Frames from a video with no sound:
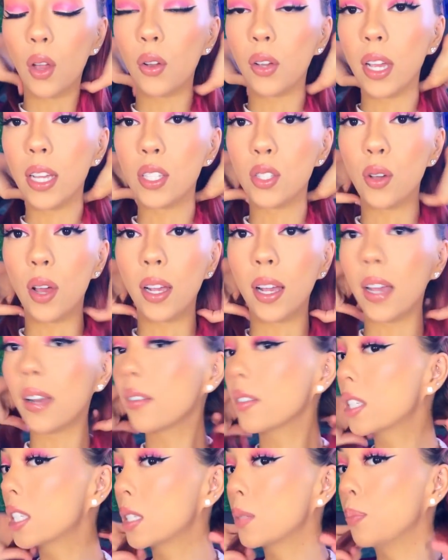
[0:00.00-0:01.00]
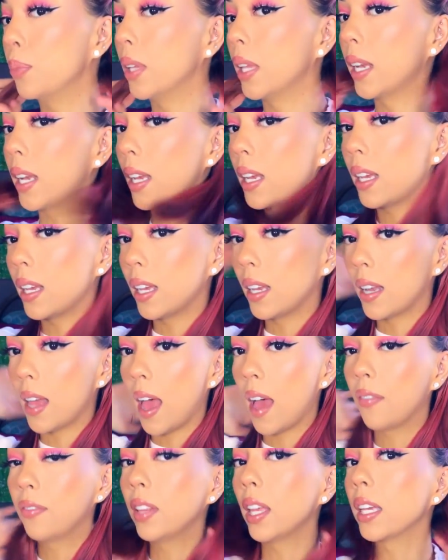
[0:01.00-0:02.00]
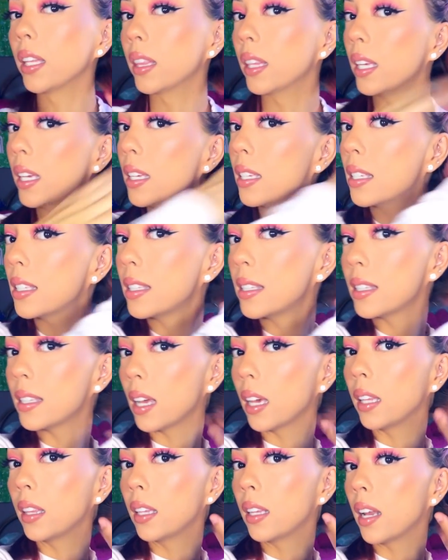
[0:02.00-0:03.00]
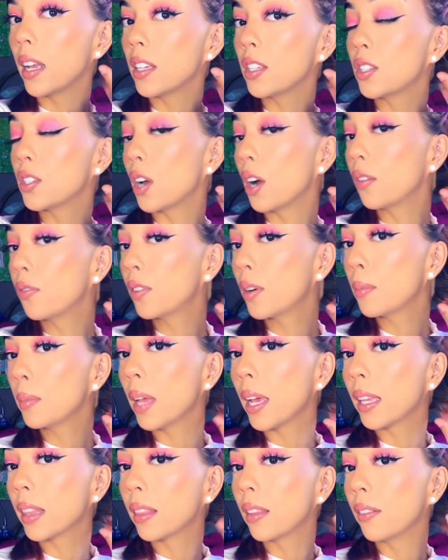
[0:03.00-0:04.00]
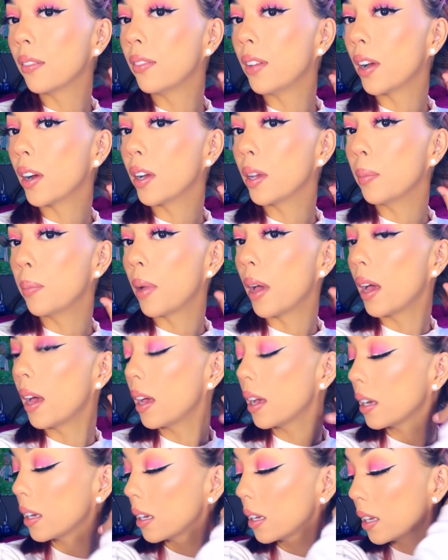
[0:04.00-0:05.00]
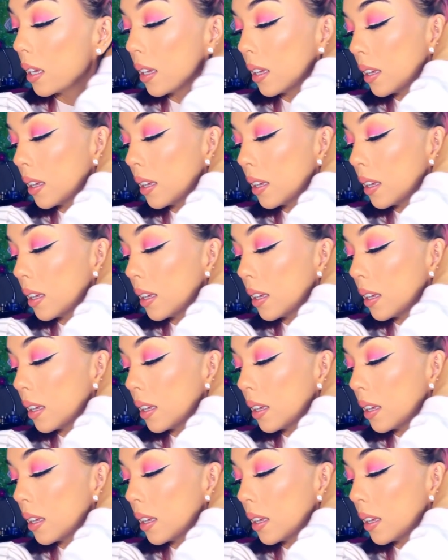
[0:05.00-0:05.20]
Okay, so I kind of split it in half like this and then I start from like the very back.